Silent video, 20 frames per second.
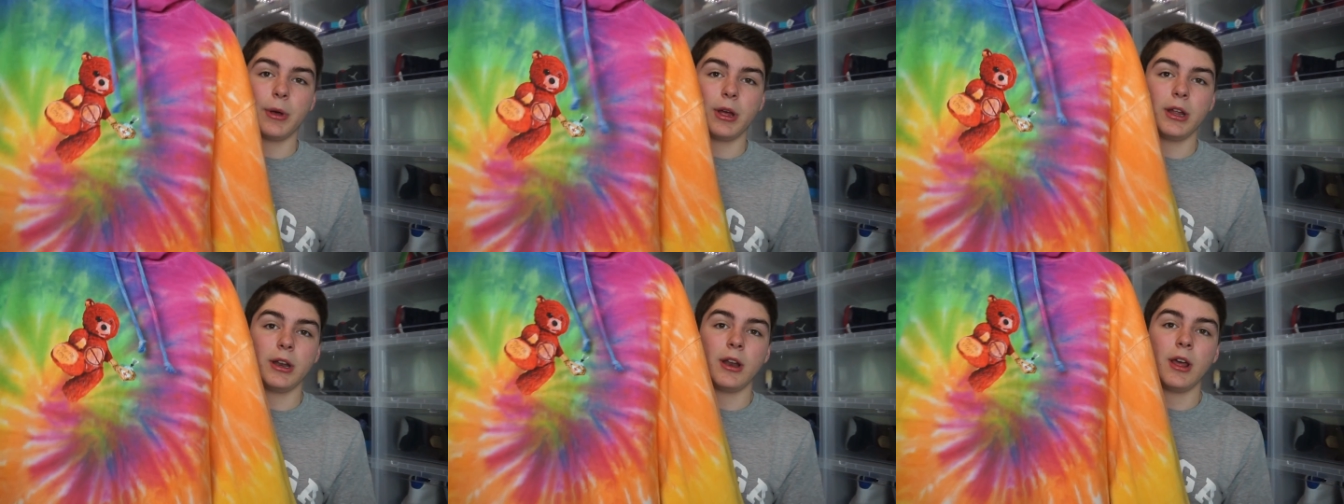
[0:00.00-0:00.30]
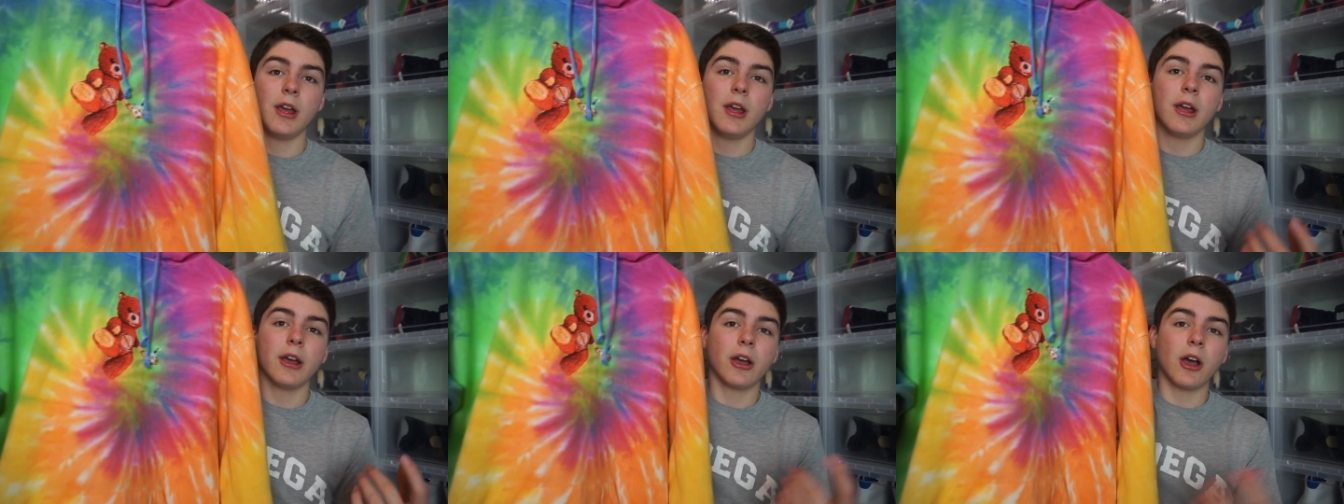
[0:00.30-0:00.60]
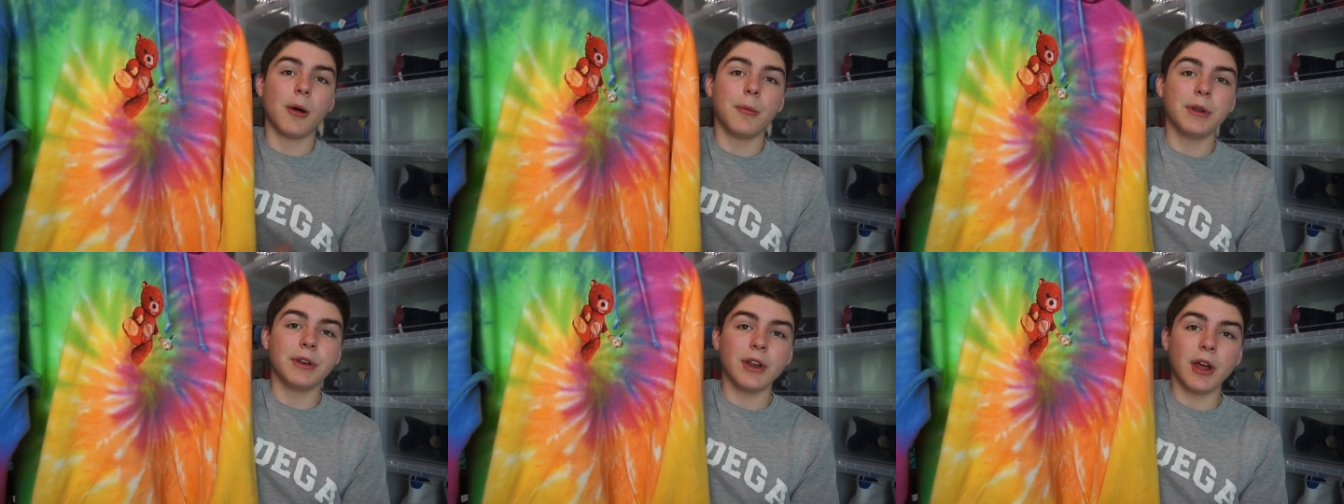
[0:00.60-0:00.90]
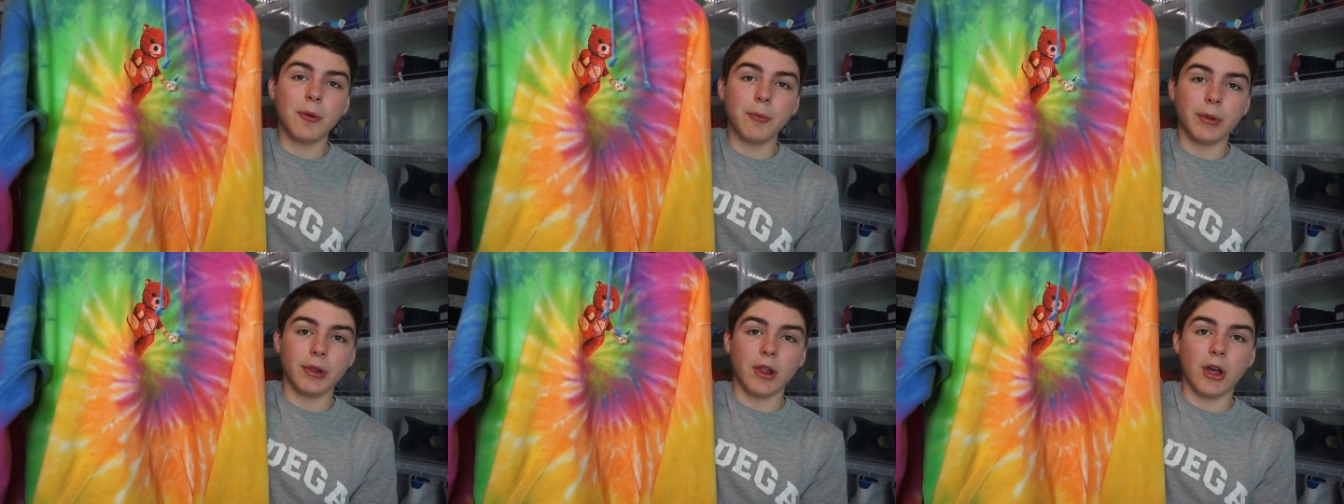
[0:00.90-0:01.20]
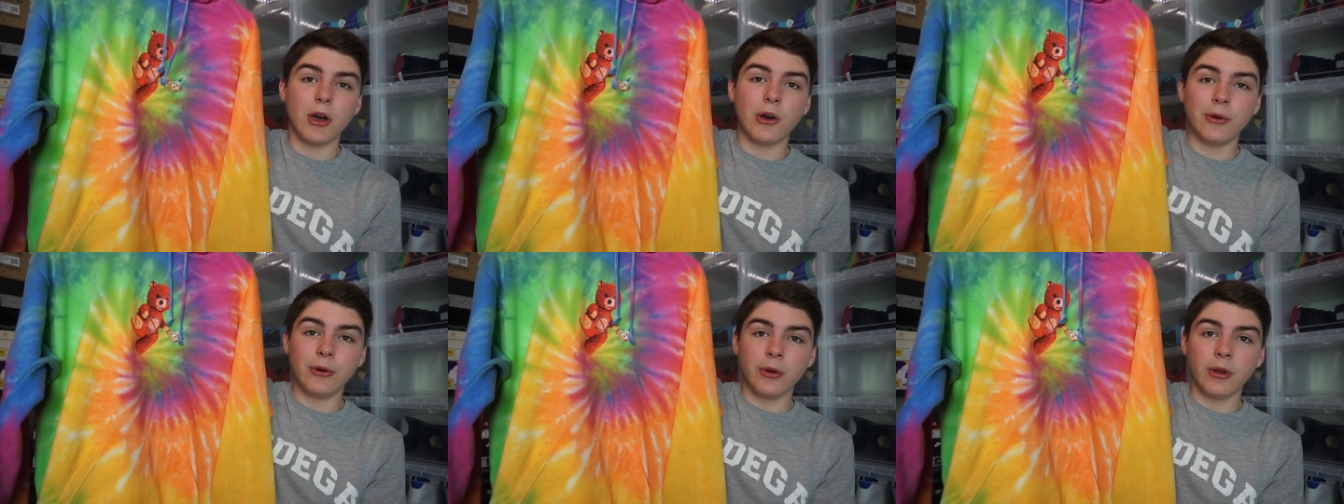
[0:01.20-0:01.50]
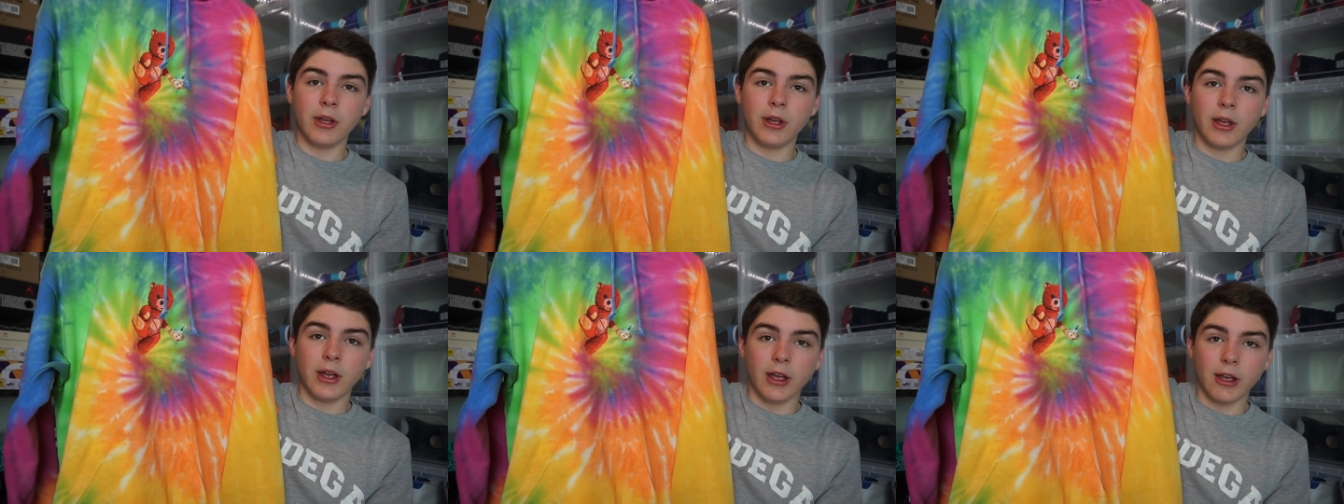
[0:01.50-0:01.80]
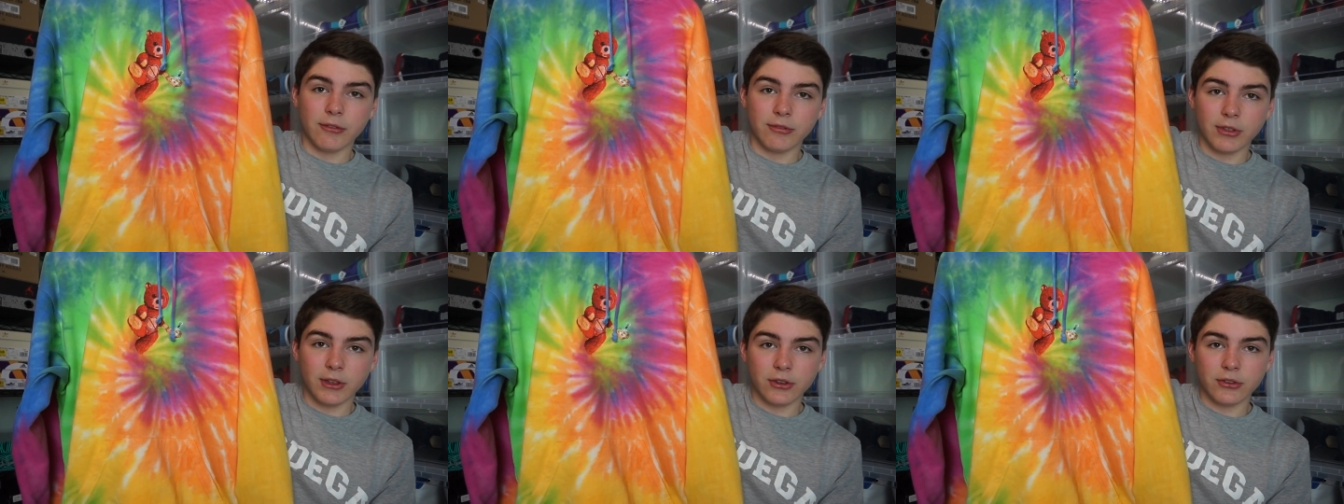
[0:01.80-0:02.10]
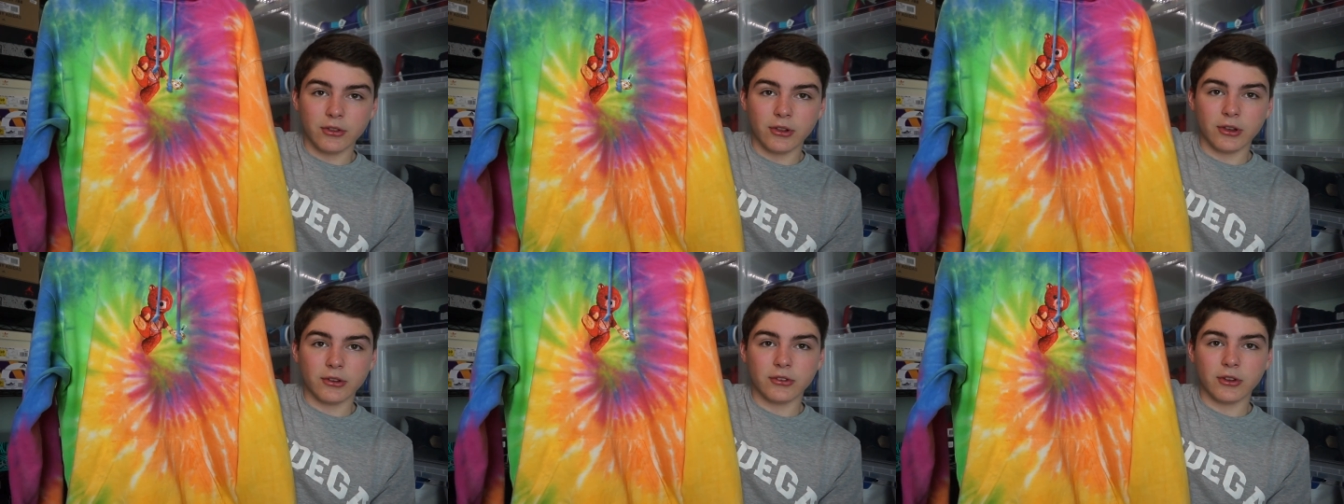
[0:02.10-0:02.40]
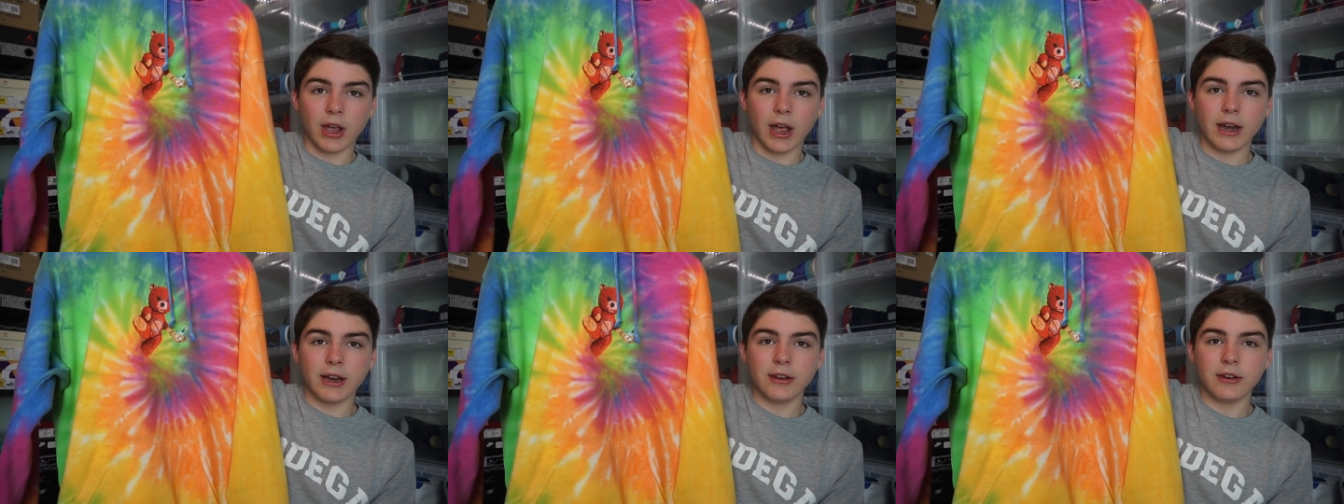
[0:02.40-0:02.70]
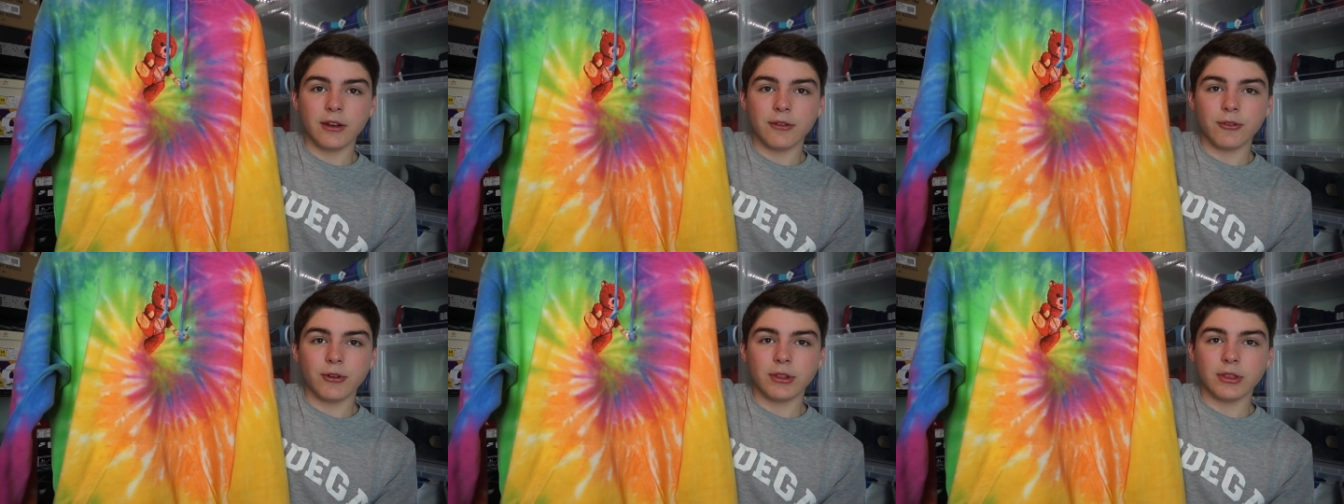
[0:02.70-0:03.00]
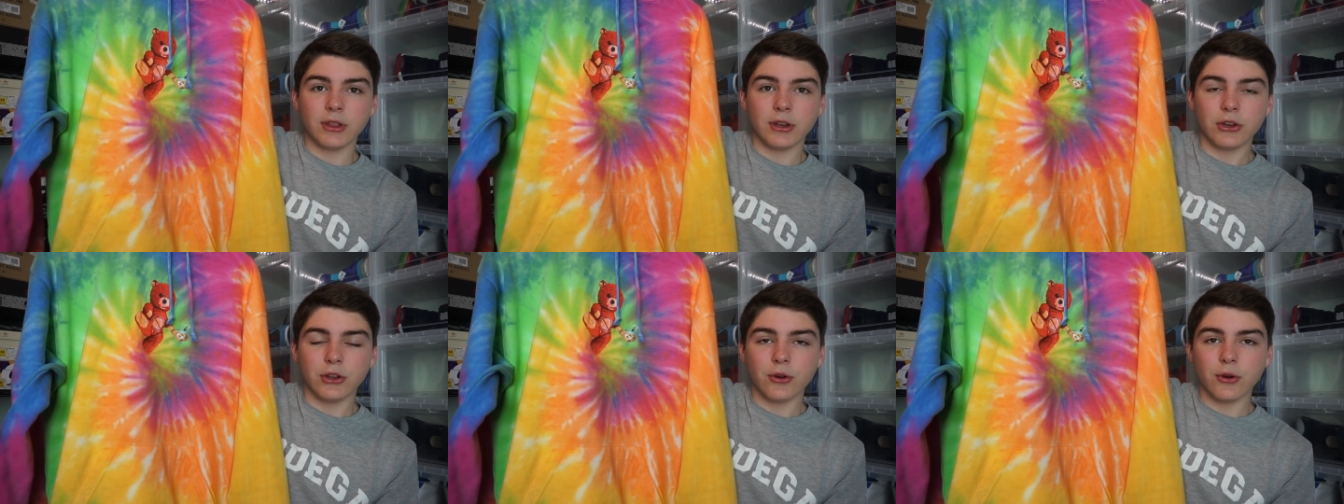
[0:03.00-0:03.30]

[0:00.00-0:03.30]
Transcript: but Comment down below if this looks kind of different than